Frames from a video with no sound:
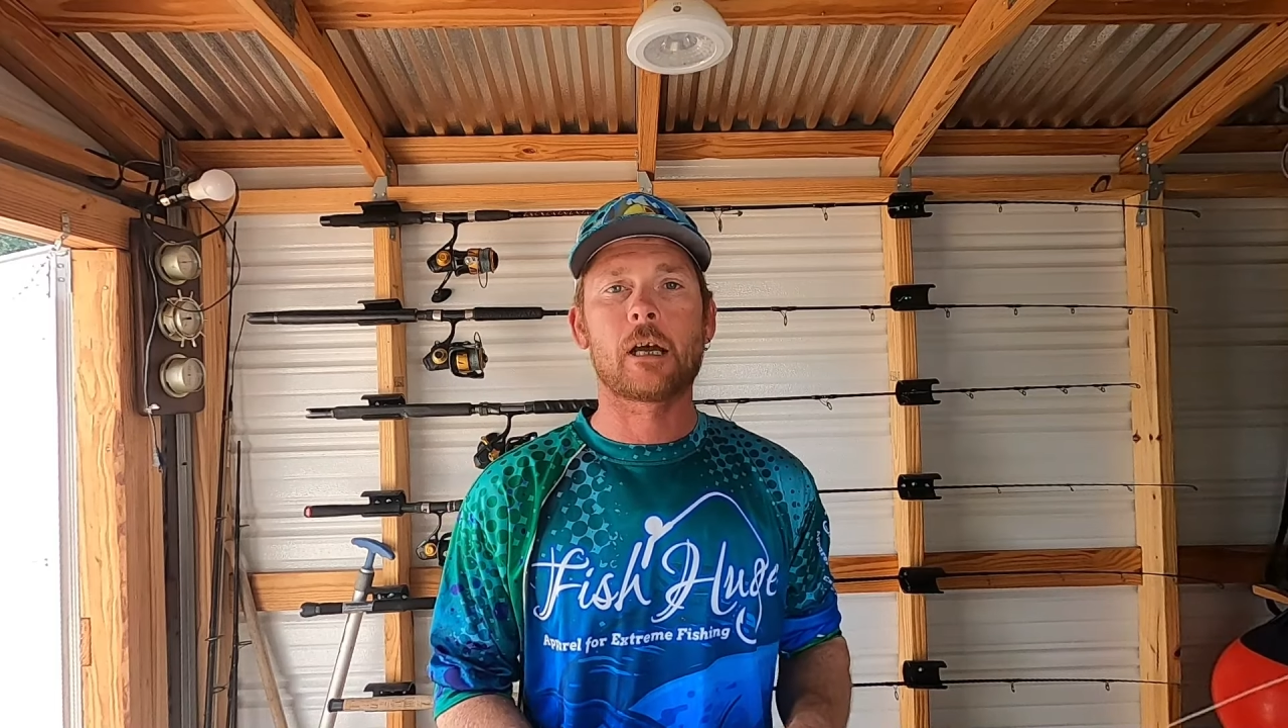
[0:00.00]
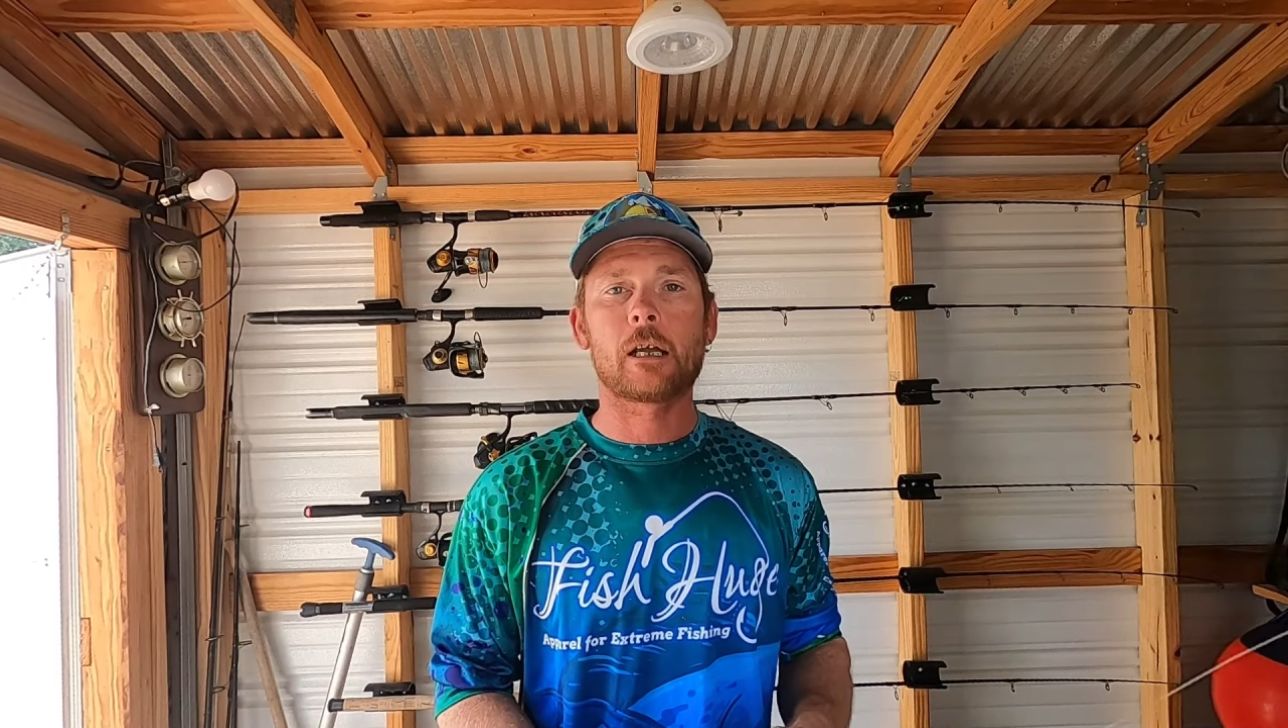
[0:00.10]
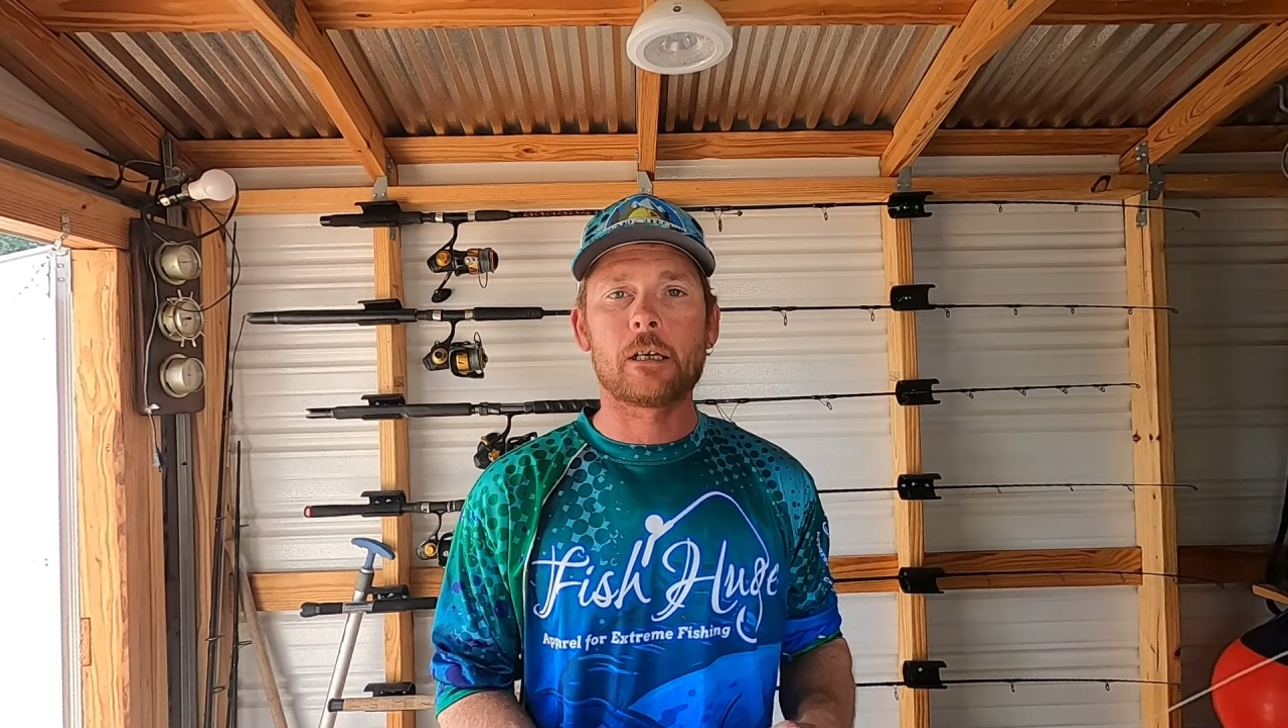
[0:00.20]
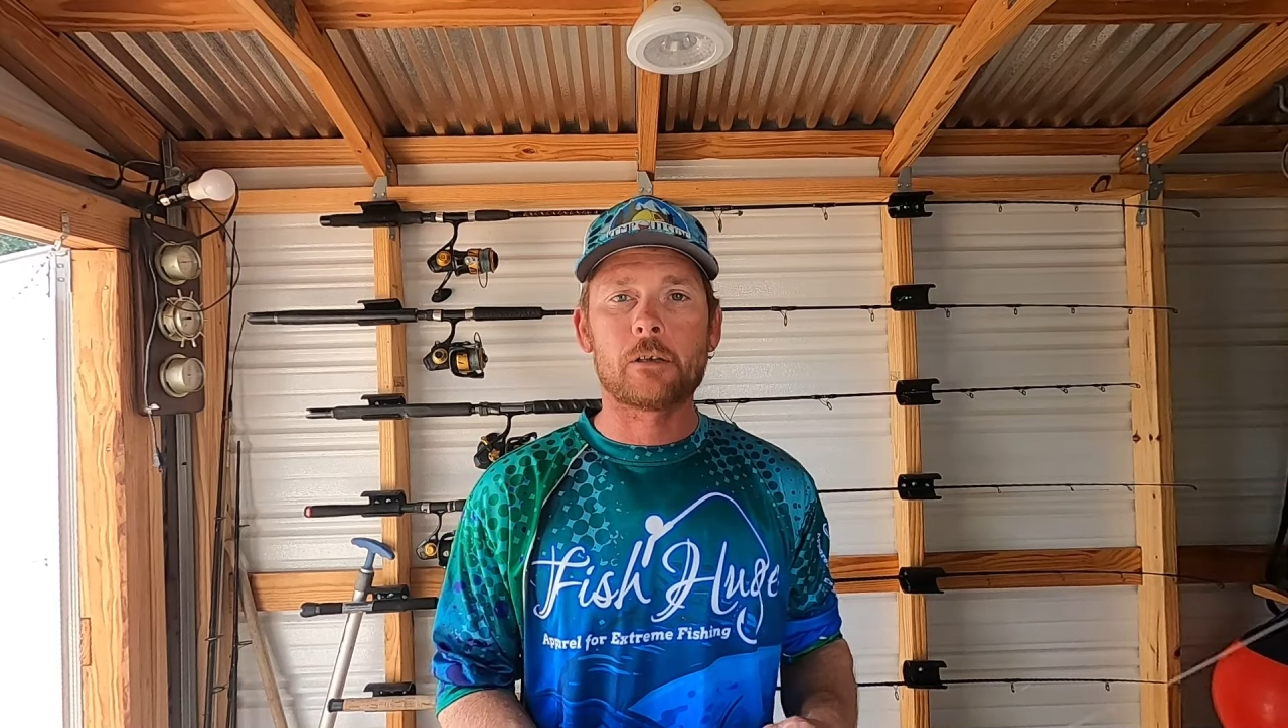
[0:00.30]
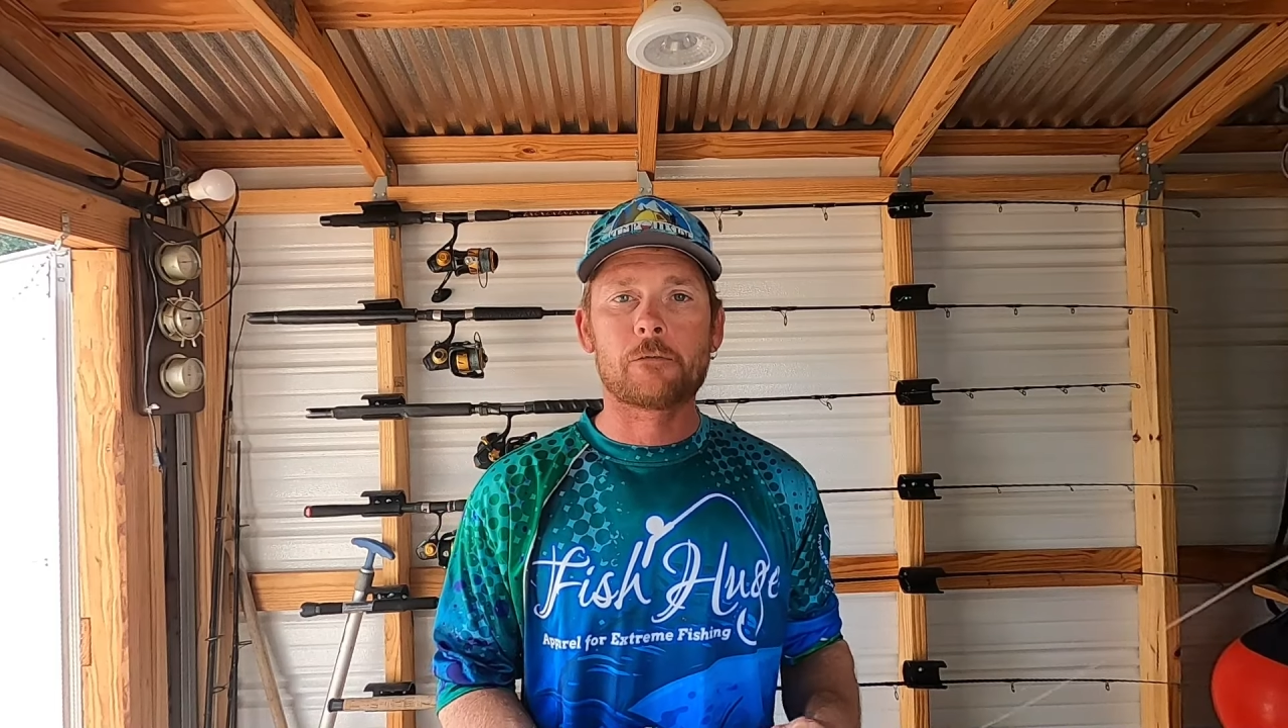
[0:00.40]

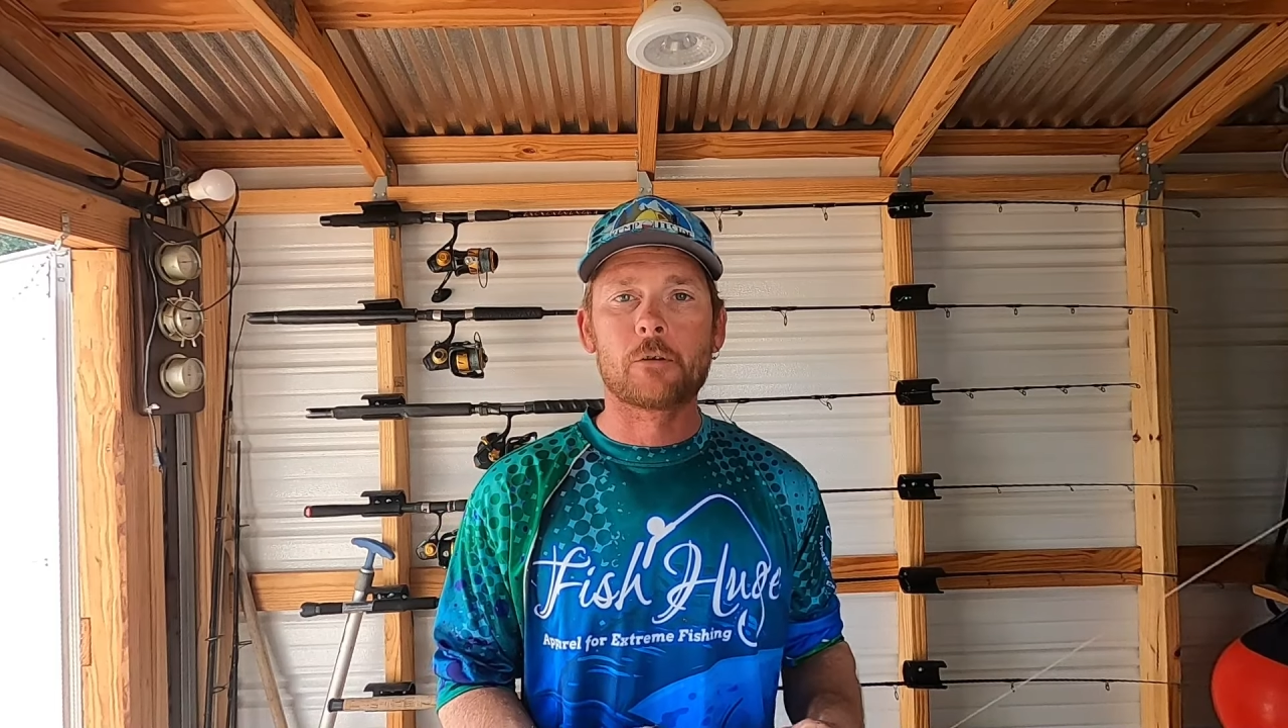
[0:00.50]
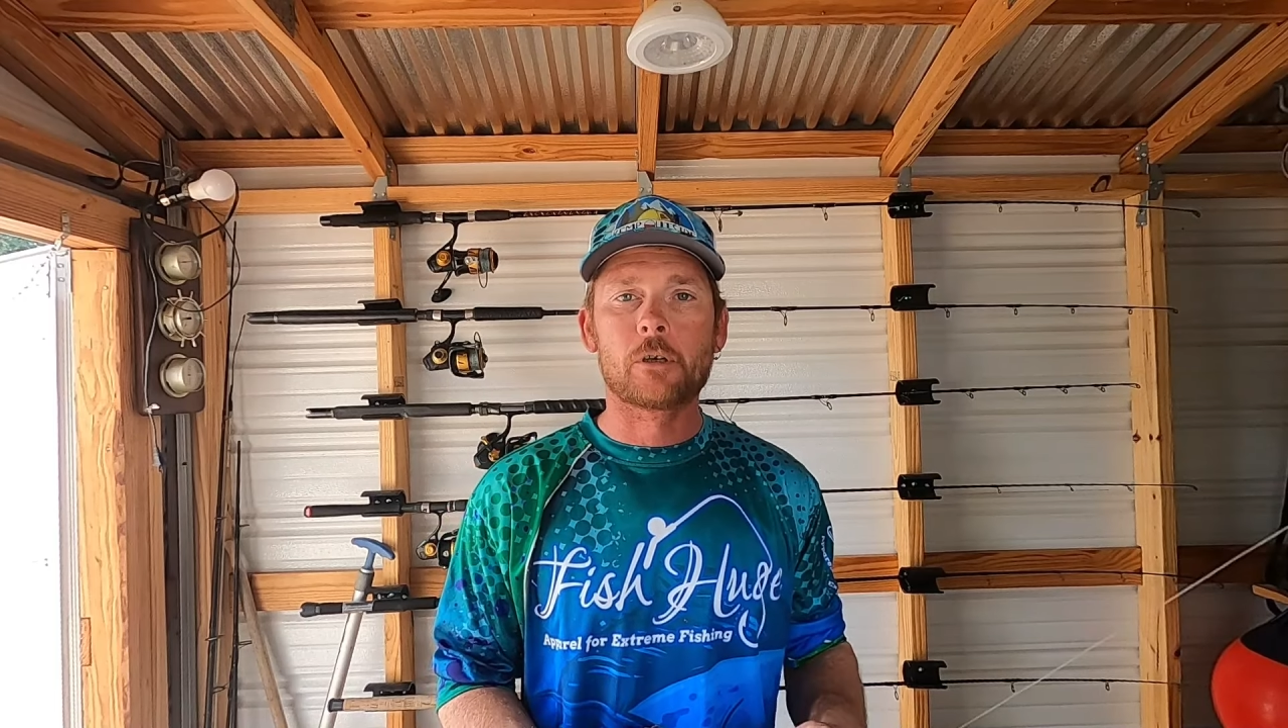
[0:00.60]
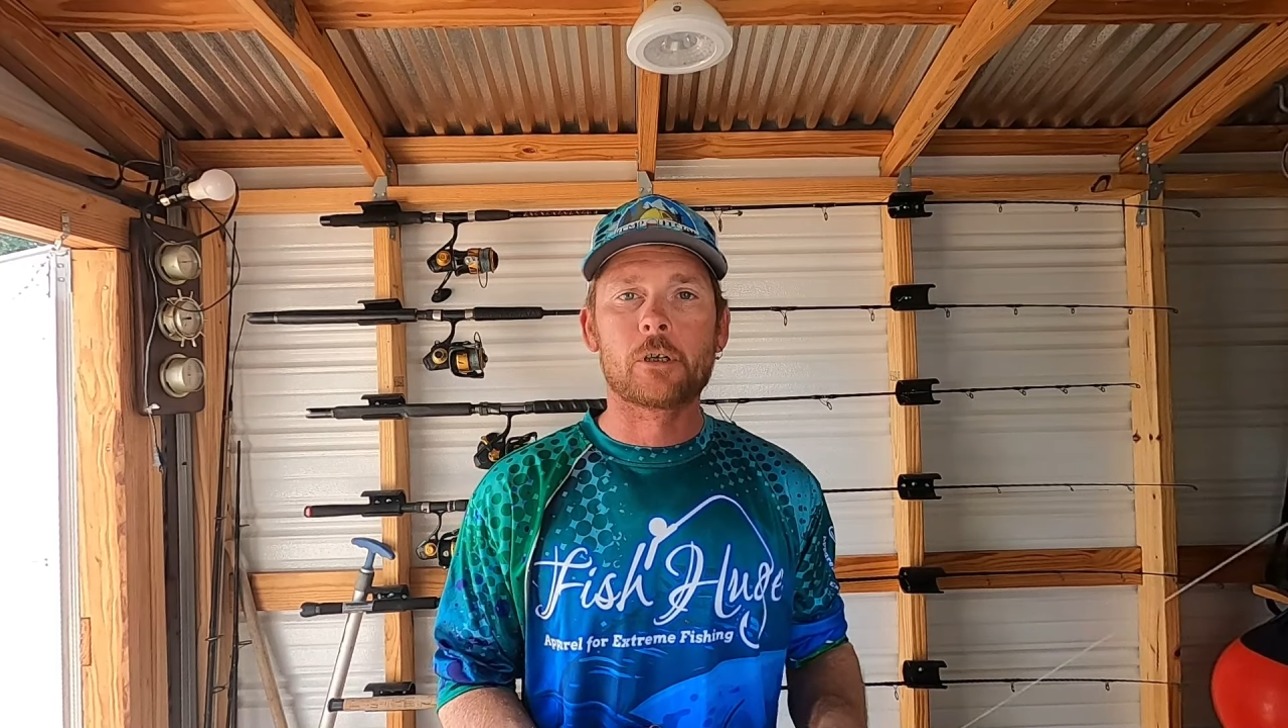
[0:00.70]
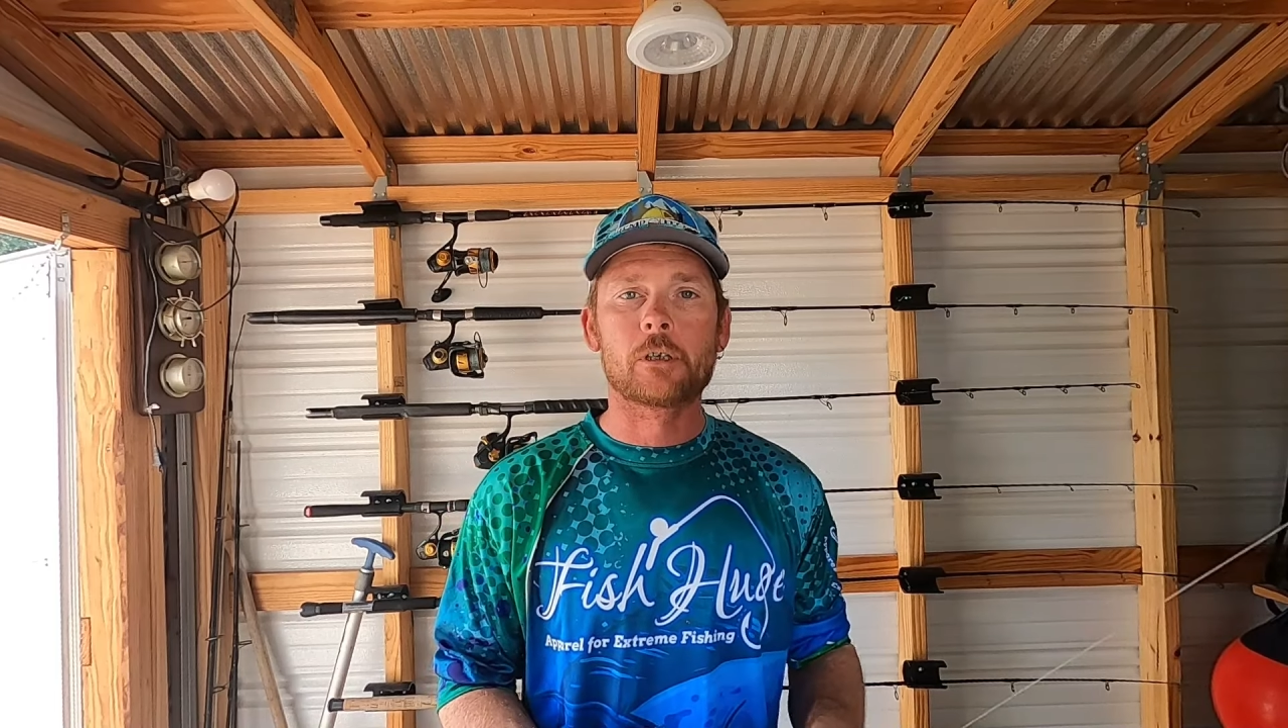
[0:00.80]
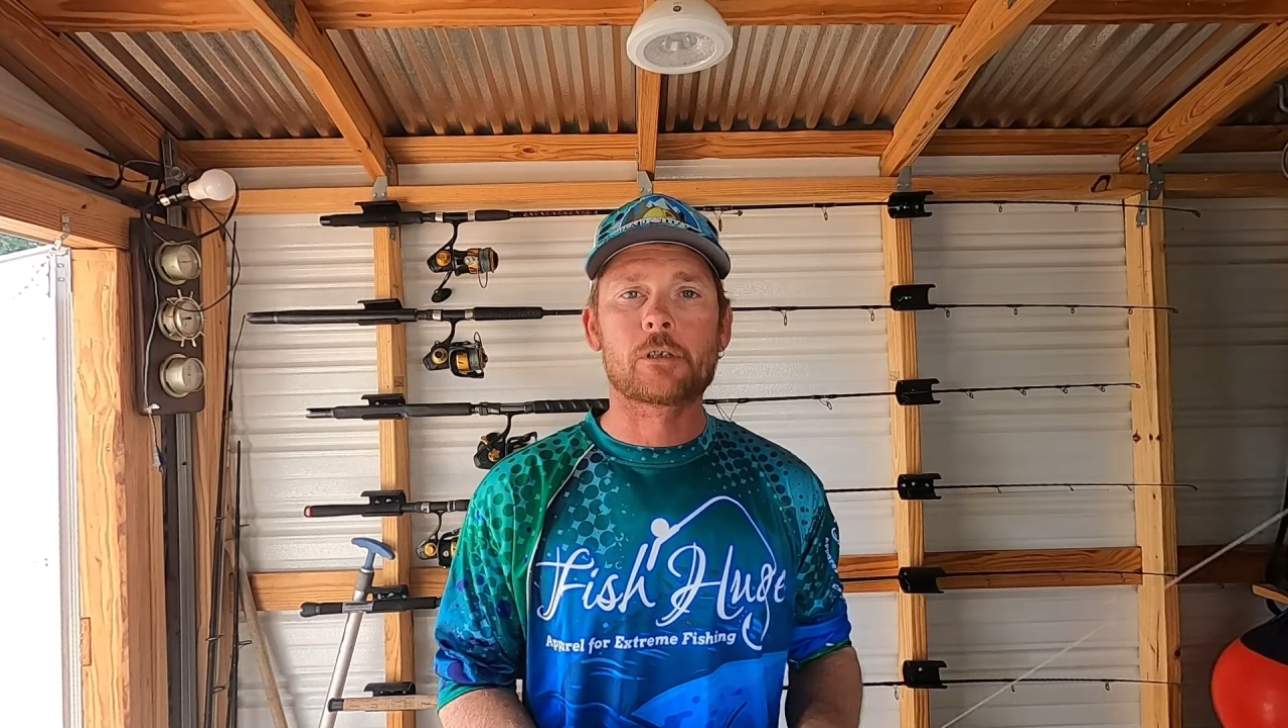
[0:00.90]

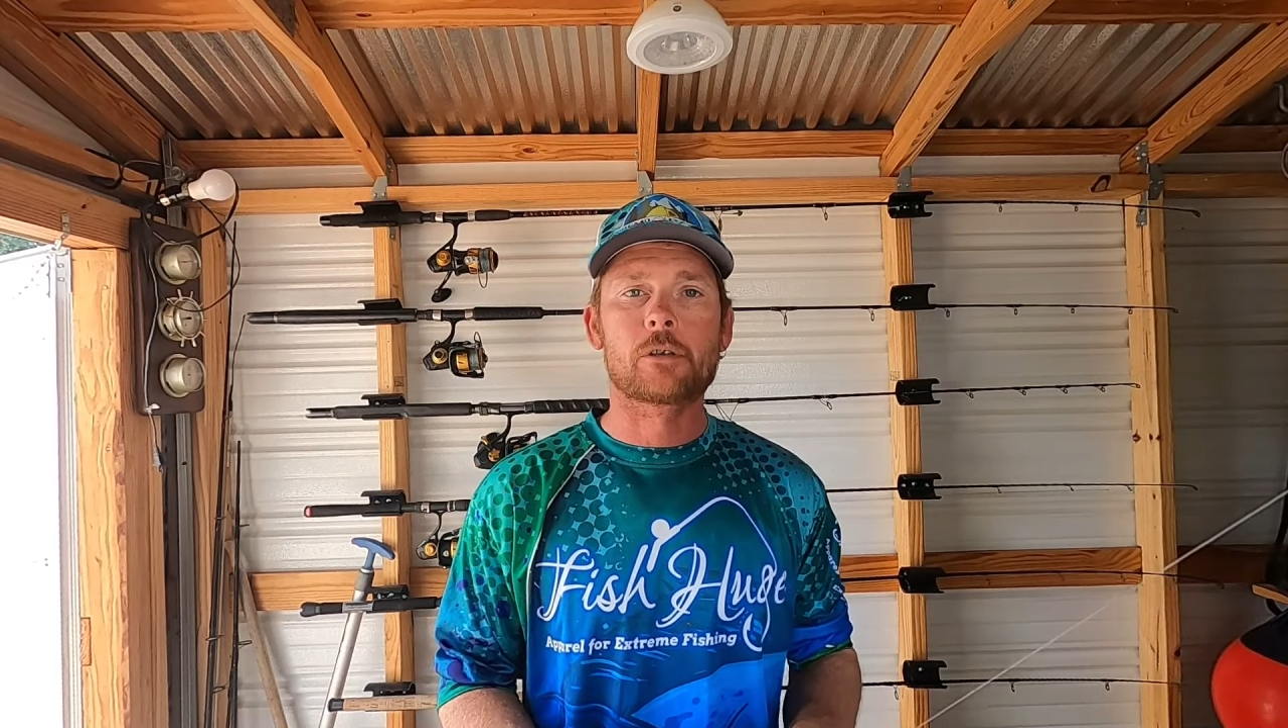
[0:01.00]
90-foot